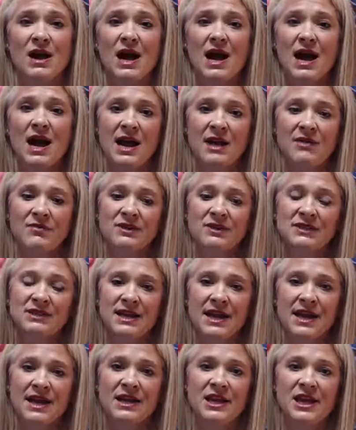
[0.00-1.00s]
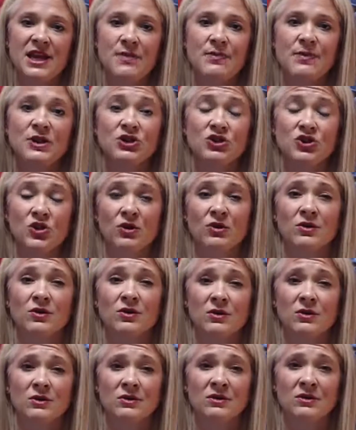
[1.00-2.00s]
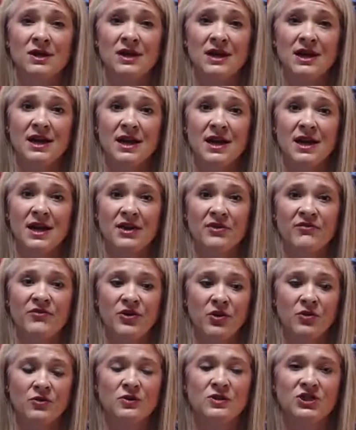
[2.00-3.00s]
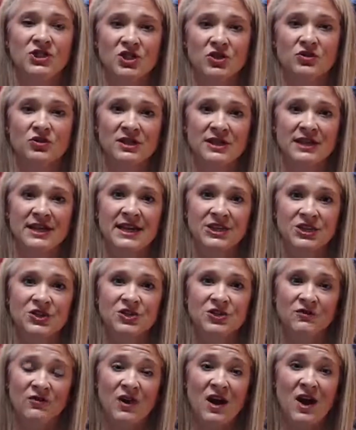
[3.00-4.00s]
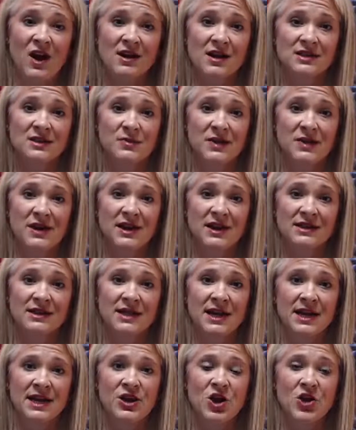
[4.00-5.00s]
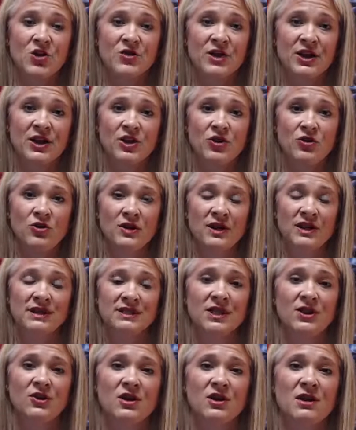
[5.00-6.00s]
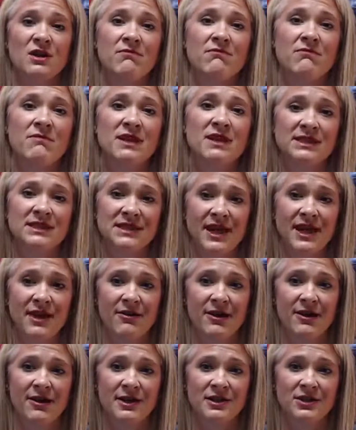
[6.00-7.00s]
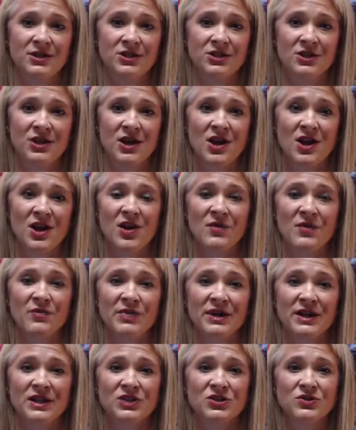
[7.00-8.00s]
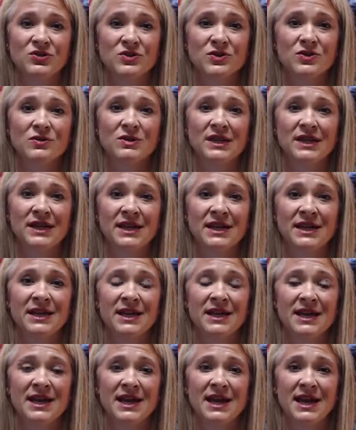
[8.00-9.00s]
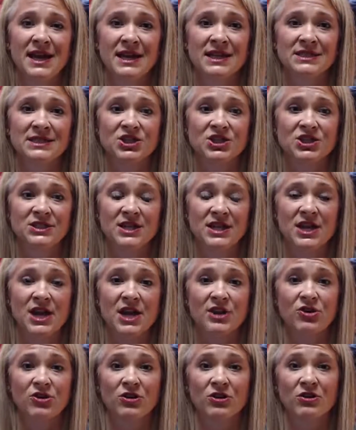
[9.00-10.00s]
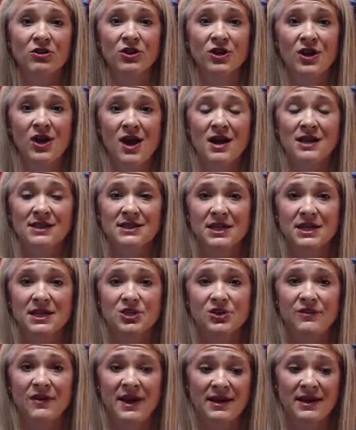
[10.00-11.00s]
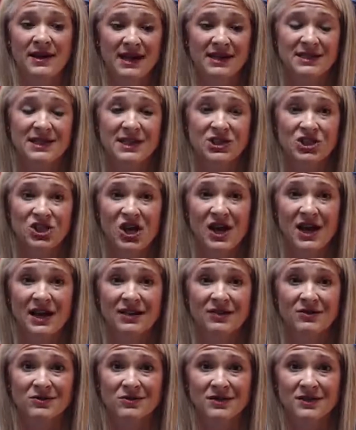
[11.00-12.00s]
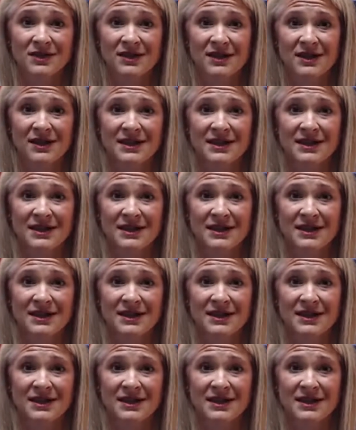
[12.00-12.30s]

I would say keep a journal of those children that you've lost, because I know that you consider it a miscarriage, but truly it's just another loss that you've had. That's a child.